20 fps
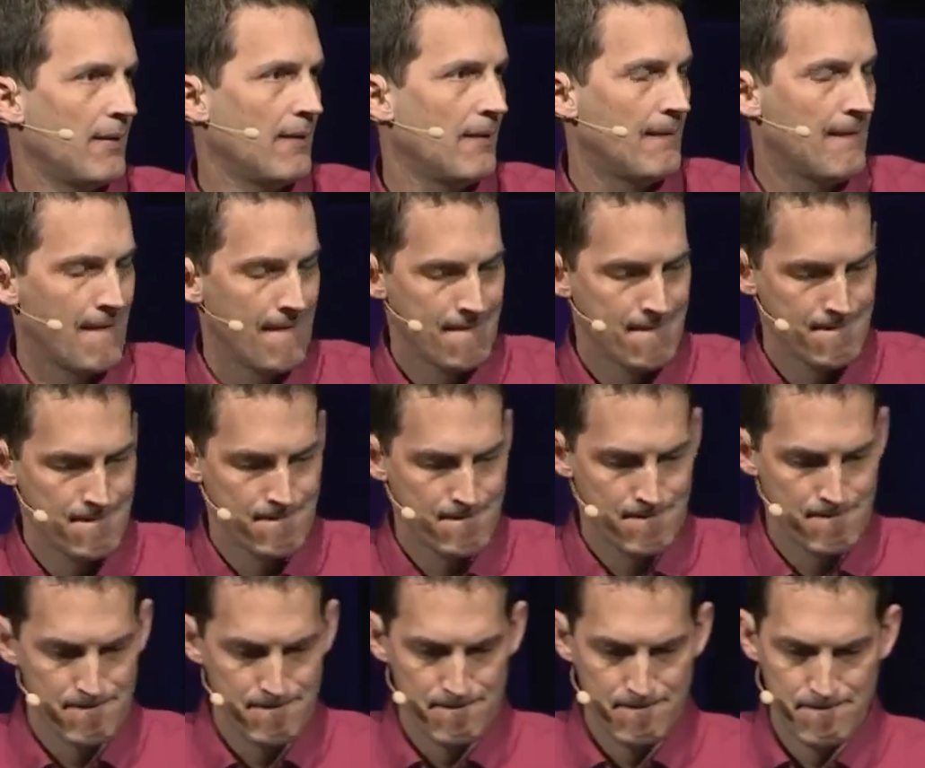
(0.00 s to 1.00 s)

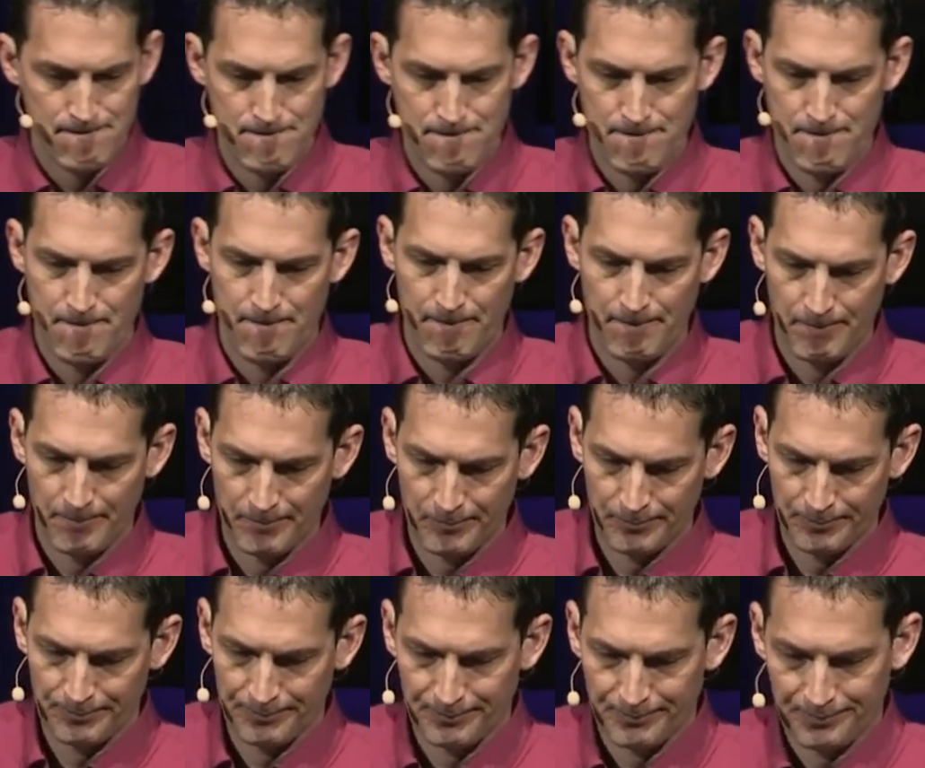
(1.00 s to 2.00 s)

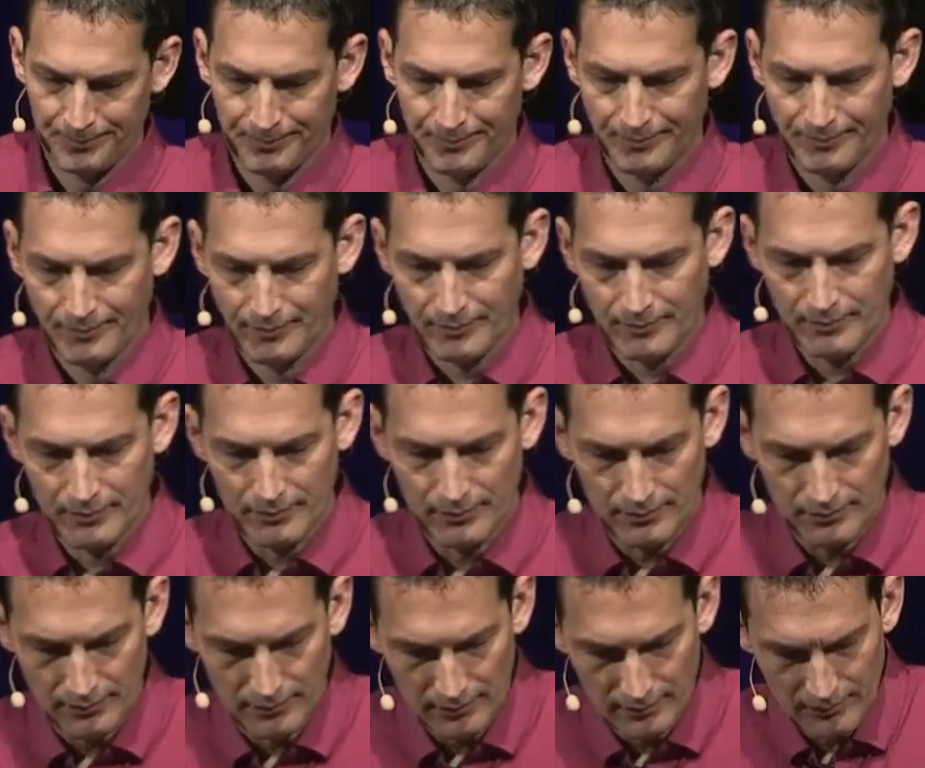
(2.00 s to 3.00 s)

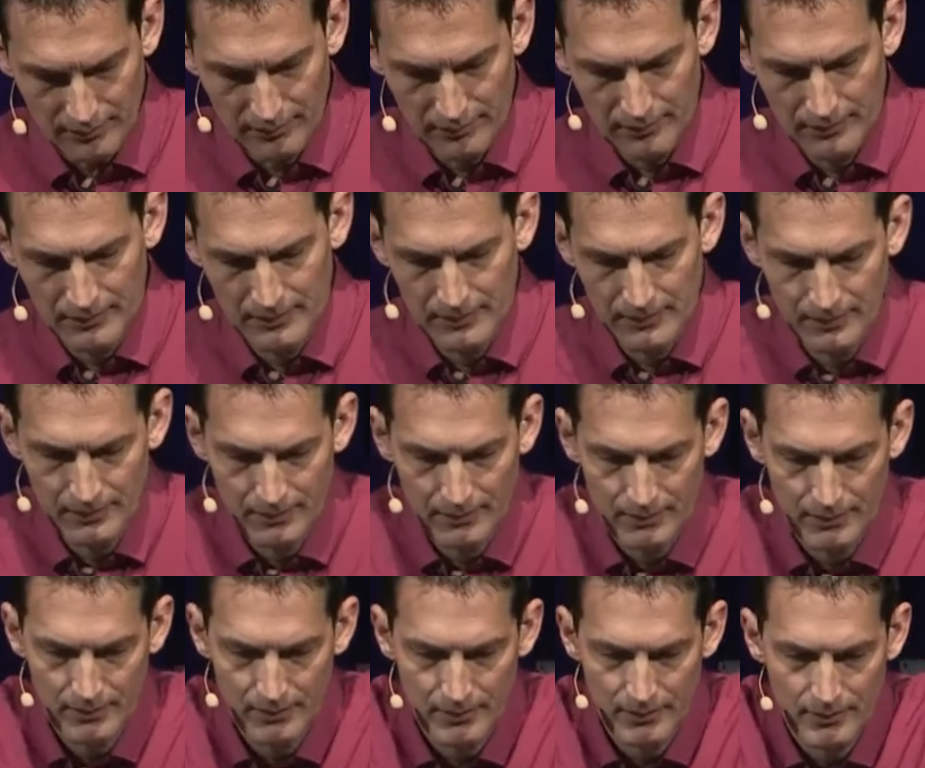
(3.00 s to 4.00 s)

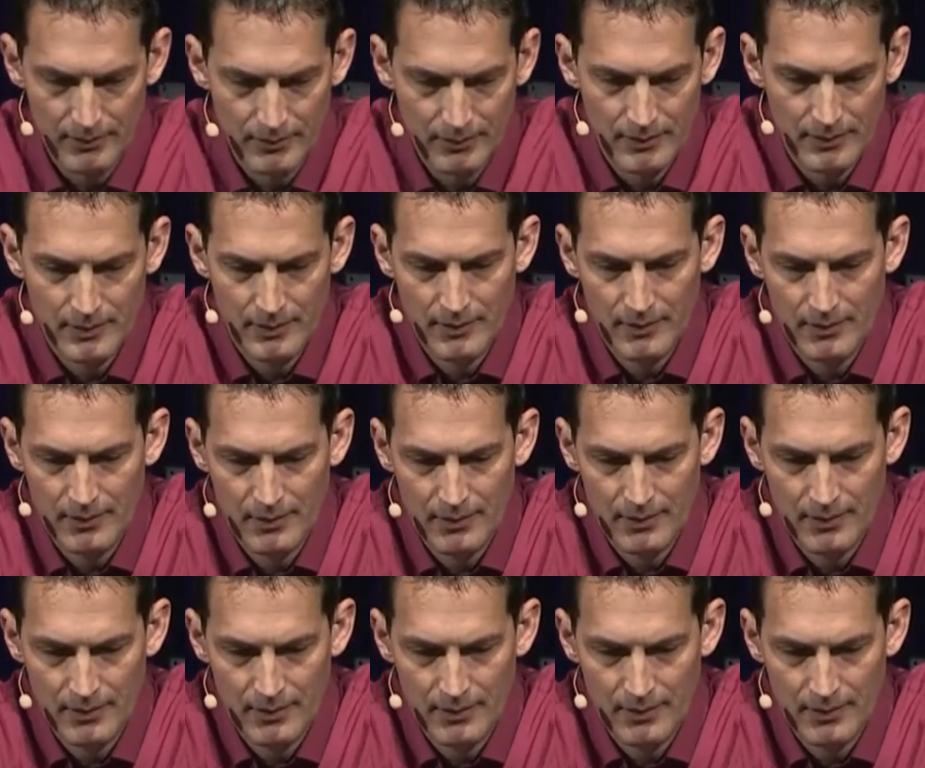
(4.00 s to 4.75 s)
[no speech]